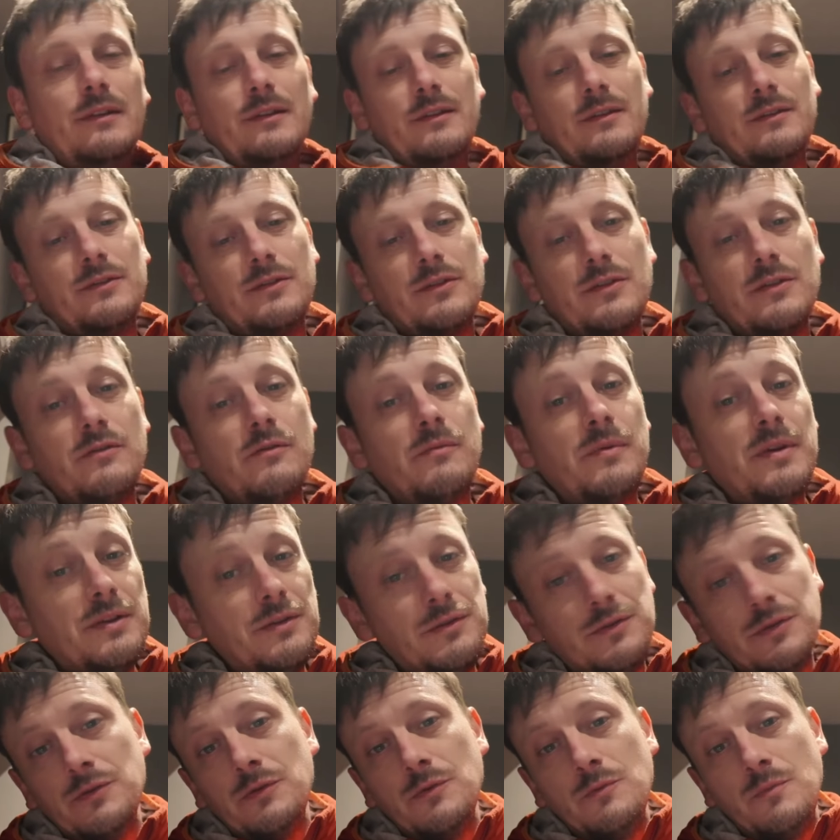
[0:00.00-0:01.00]
So you're a bit
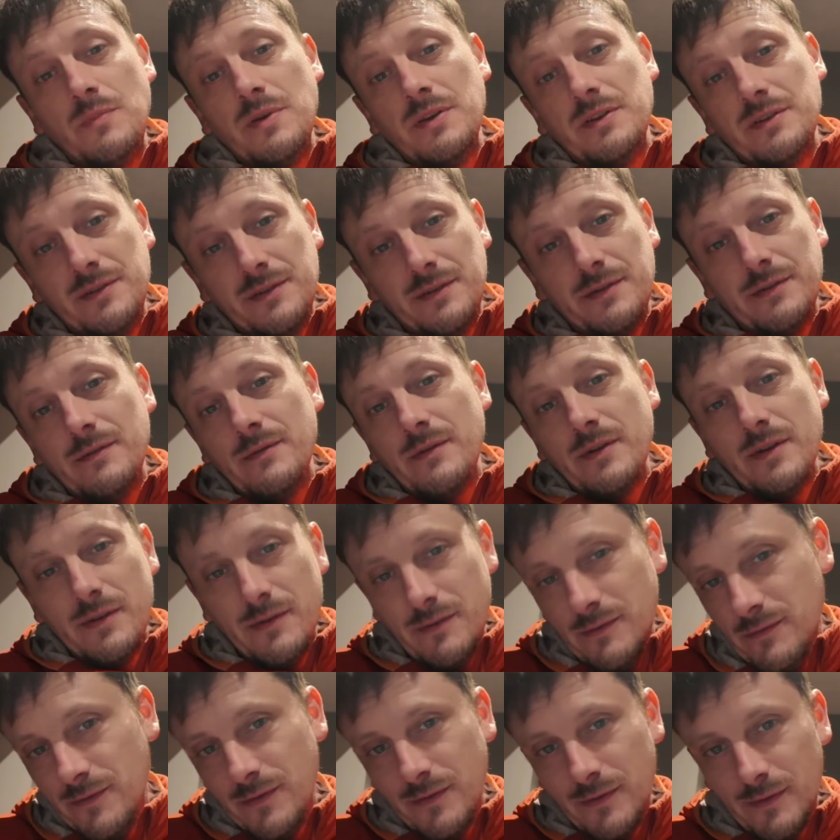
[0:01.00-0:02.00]
too pissed to do any
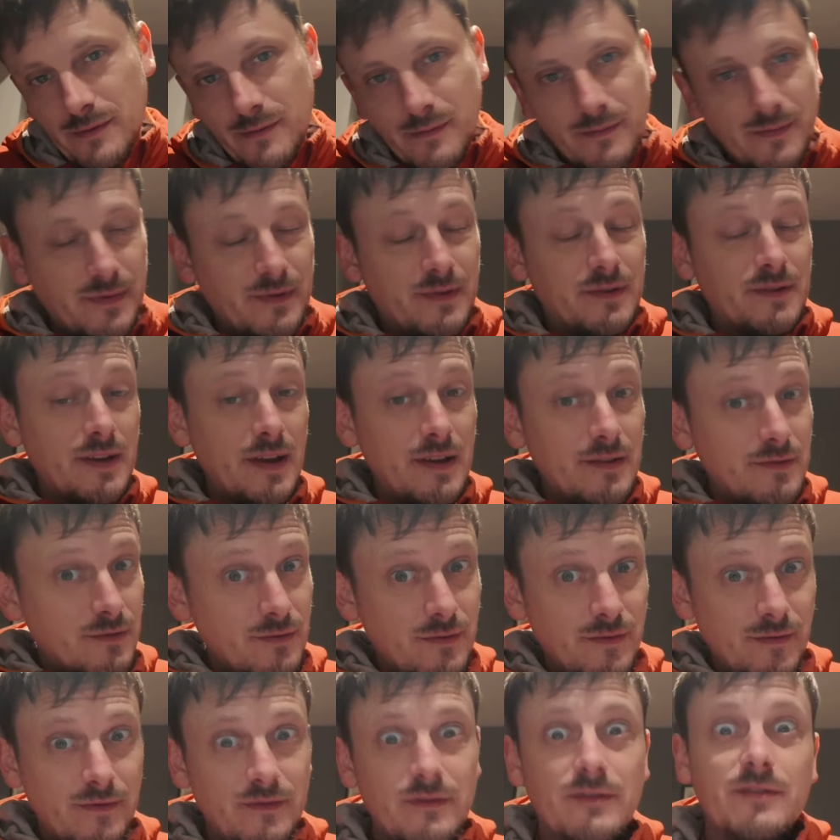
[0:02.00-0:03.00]
YouTube because I don't
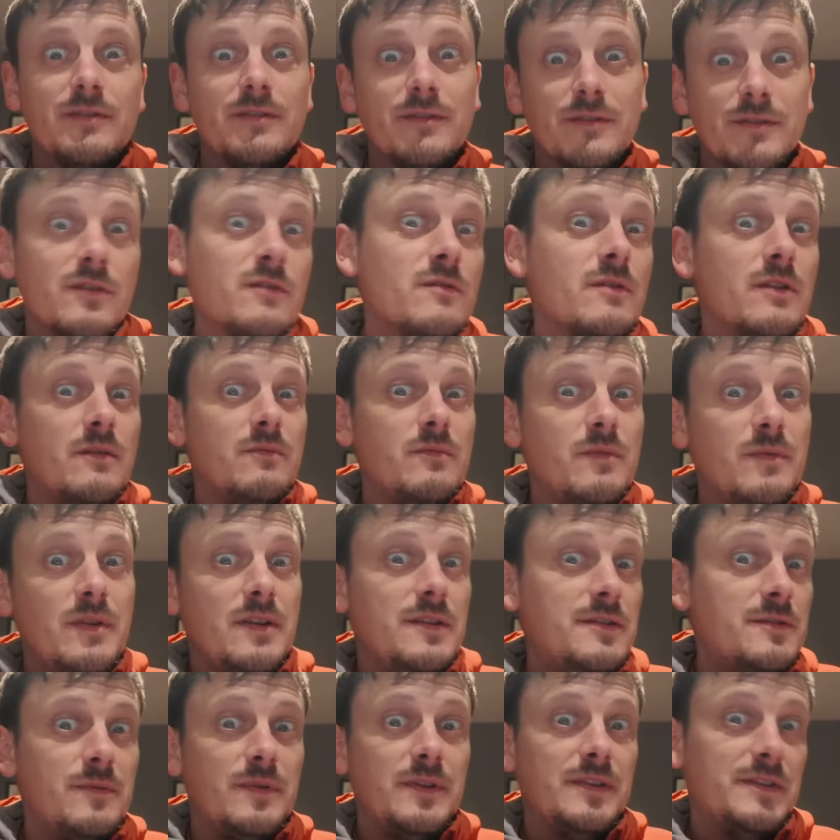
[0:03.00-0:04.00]
drink for so I'm a
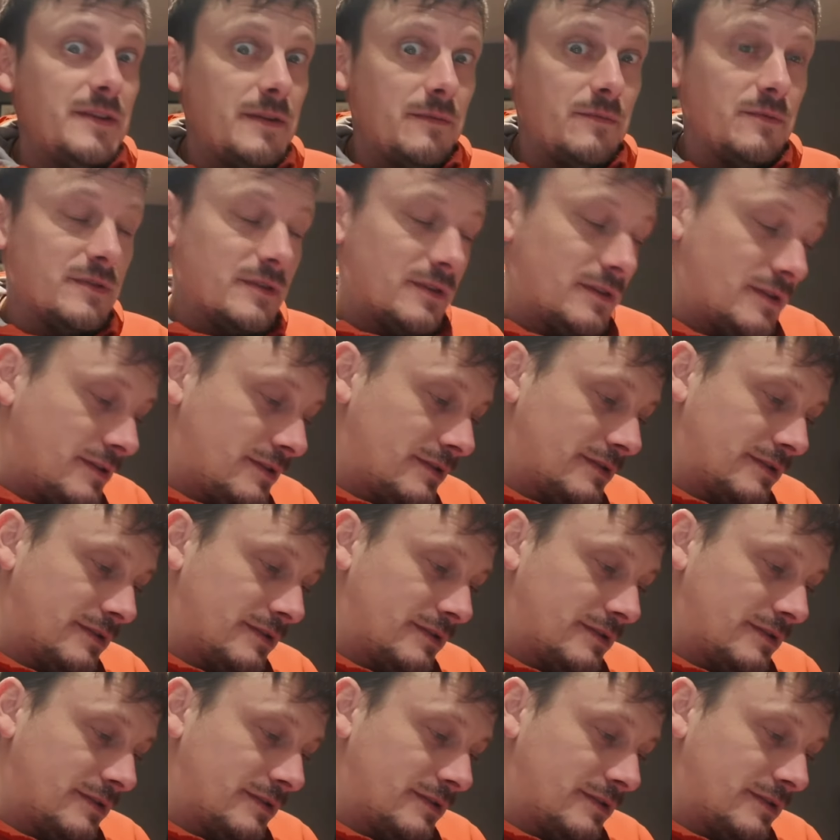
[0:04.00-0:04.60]
little bit tipsy.